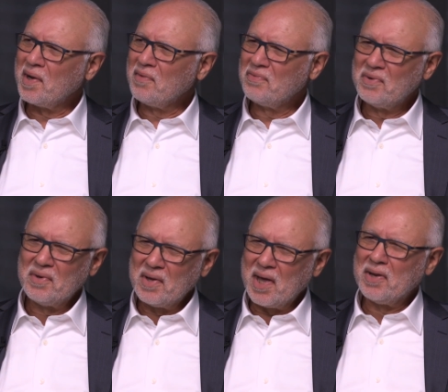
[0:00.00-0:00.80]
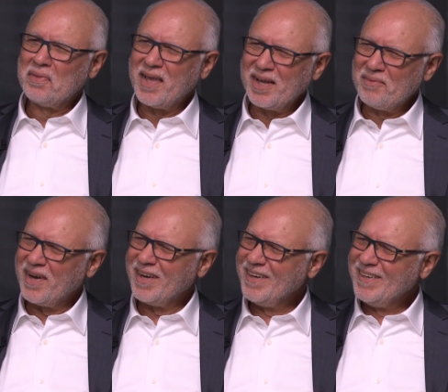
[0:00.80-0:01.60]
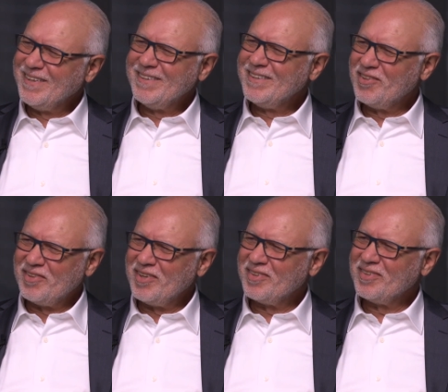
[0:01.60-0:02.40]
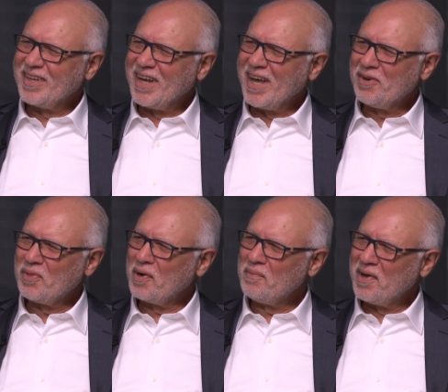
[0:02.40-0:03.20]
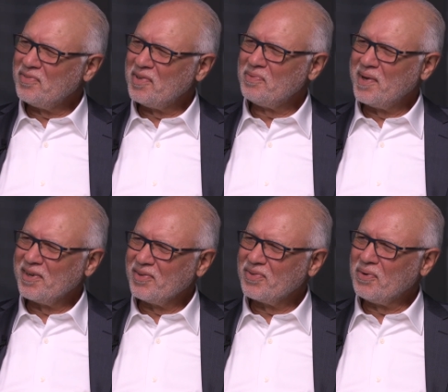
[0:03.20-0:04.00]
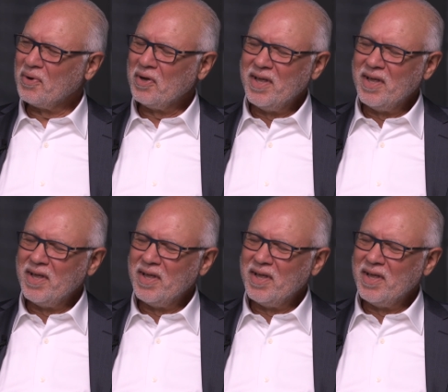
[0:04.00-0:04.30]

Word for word: I've had to think about diseases that I hadn't thought about since medical school.